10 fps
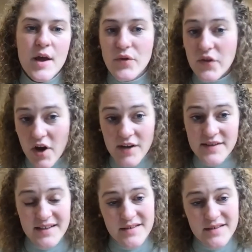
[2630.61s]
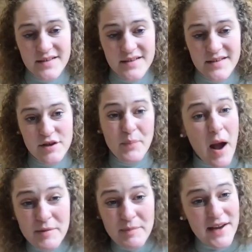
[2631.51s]
Within the context of the
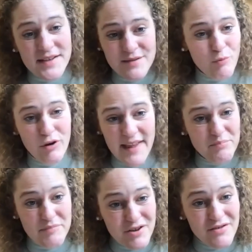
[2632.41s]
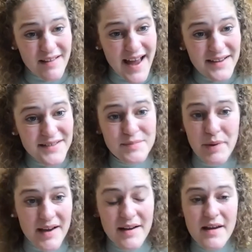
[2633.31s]
community, that probably makes us more like middle class,
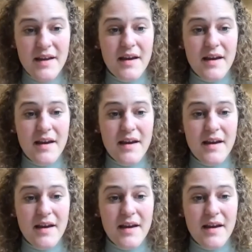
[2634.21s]
but